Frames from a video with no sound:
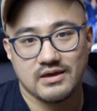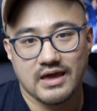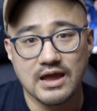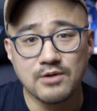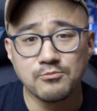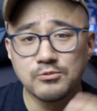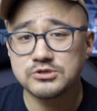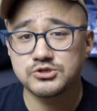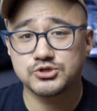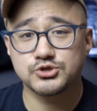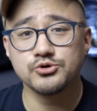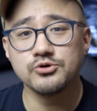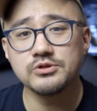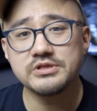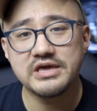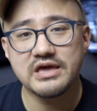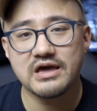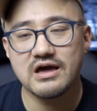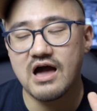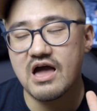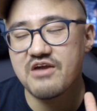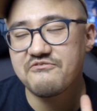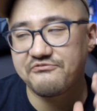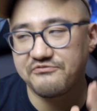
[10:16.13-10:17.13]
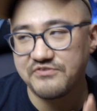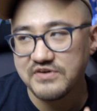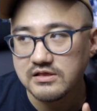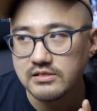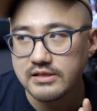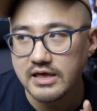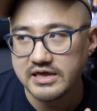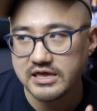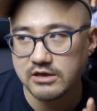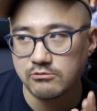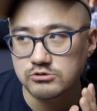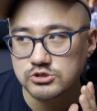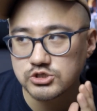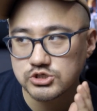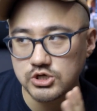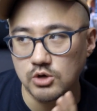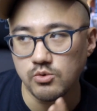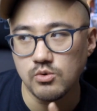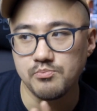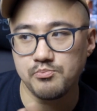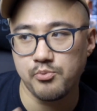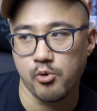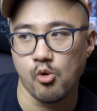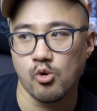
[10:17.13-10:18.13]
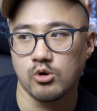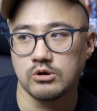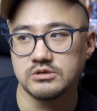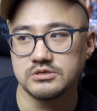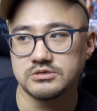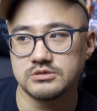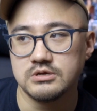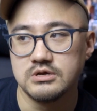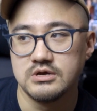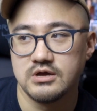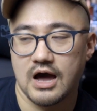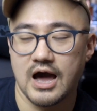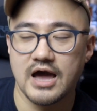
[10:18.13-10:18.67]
And with Julia, I feel like it was so important.